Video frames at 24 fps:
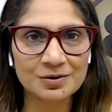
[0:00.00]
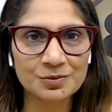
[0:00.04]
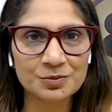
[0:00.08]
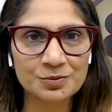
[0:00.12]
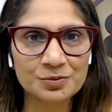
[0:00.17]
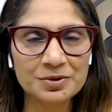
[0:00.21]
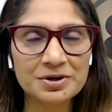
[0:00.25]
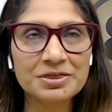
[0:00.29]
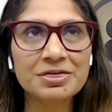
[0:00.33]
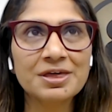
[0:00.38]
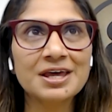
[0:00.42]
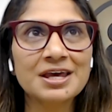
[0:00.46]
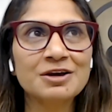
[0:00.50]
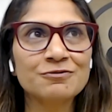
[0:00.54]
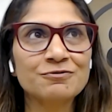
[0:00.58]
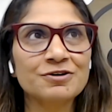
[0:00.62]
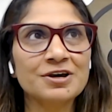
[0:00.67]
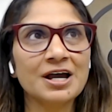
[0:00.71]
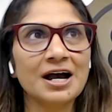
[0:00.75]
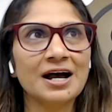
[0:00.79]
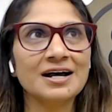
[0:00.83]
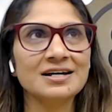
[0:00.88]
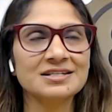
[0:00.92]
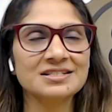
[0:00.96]
We think if
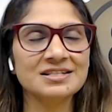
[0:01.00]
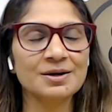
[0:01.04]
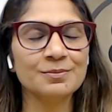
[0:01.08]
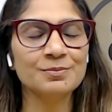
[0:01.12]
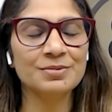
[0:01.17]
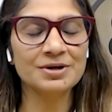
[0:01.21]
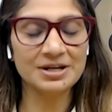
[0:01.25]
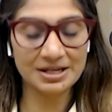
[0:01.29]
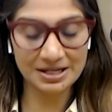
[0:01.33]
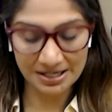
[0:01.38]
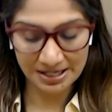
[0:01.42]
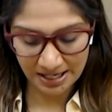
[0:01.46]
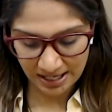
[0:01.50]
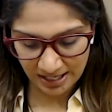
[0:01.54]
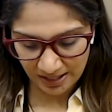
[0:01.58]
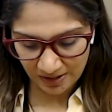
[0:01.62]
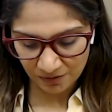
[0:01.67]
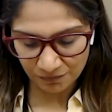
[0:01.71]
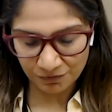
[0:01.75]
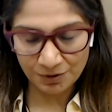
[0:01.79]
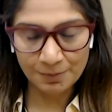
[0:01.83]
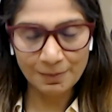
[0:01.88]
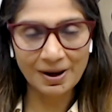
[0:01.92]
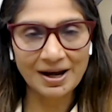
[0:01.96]
we ask somebody,
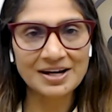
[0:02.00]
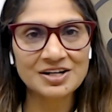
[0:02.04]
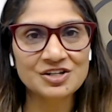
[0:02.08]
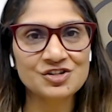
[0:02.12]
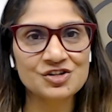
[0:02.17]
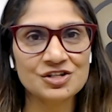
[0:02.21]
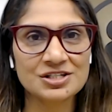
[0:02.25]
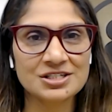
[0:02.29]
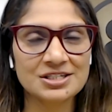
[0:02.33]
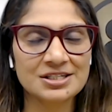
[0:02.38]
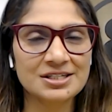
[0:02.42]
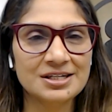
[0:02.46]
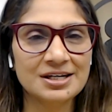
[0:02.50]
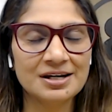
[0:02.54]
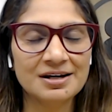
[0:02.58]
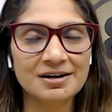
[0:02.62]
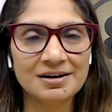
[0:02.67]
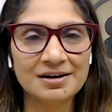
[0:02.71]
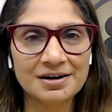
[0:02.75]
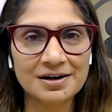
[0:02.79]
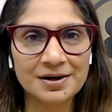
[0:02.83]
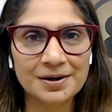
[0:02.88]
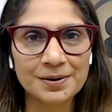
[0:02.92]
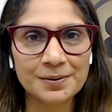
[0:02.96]
we might just
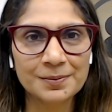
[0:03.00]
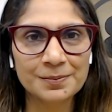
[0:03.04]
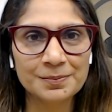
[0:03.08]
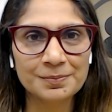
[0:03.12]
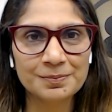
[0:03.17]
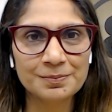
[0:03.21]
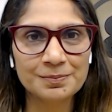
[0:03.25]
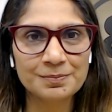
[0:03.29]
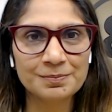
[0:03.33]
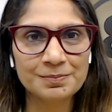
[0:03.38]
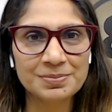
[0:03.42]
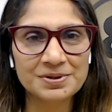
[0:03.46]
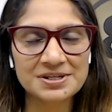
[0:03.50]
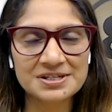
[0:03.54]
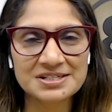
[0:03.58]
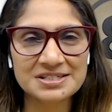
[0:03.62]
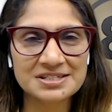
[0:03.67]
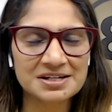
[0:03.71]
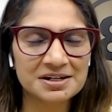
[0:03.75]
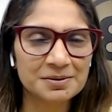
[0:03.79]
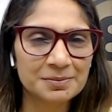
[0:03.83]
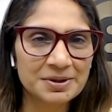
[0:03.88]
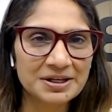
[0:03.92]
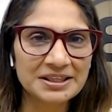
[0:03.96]
be
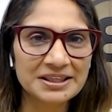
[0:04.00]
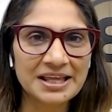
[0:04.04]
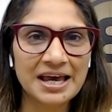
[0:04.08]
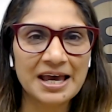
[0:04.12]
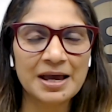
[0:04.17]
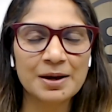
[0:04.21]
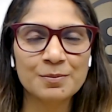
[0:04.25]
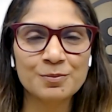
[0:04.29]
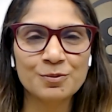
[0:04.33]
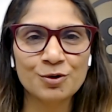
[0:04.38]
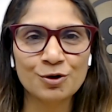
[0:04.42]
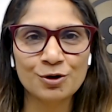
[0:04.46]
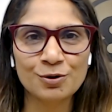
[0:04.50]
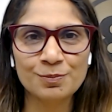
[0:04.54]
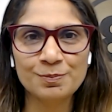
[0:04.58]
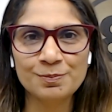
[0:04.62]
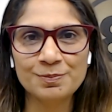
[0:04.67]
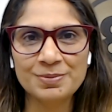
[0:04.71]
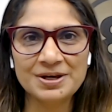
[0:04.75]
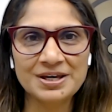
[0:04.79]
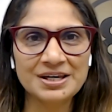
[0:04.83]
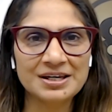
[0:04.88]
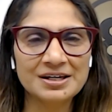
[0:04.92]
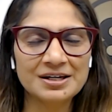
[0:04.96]
disturbing them or
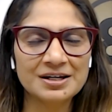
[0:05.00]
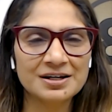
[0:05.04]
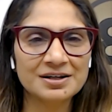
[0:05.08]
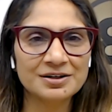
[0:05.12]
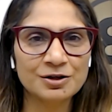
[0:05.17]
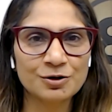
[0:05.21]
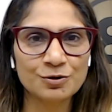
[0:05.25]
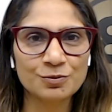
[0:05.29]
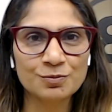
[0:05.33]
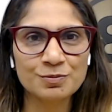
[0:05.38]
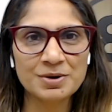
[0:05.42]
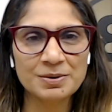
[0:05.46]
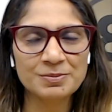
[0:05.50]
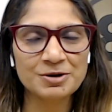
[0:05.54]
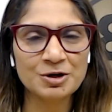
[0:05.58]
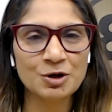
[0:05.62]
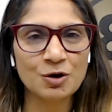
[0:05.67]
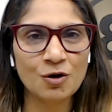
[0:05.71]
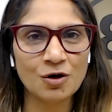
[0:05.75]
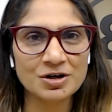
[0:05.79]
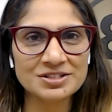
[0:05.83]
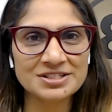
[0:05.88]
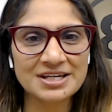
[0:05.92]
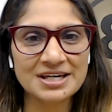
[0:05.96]
being, maybe
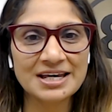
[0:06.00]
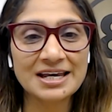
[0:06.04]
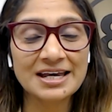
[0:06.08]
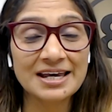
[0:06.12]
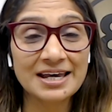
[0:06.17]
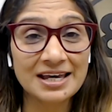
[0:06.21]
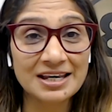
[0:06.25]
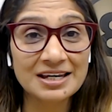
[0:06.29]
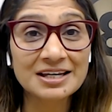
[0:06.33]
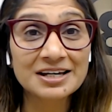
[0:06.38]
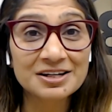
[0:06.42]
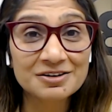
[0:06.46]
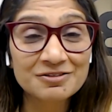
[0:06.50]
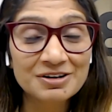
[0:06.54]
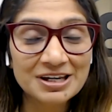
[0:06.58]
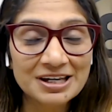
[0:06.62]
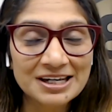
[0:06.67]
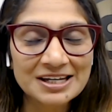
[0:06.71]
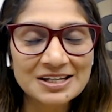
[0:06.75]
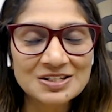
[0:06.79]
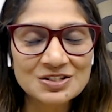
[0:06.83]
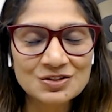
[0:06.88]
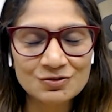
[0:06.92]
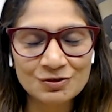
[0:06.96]
causing
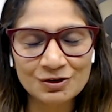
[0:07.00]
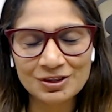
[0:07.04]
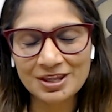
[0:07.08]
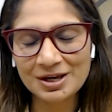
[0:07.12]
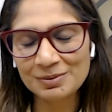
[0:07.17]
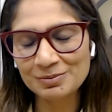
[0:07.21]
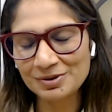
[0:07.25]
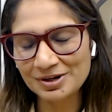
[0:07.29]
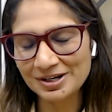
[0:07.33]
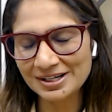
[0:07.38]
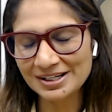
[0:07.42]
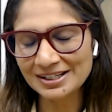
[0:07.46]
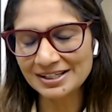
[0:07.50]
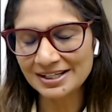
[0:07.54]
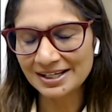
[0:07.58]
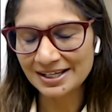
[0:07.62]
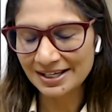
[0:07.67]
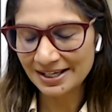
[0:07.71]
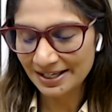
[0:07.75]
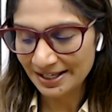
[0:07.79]
inconvenience for them, right?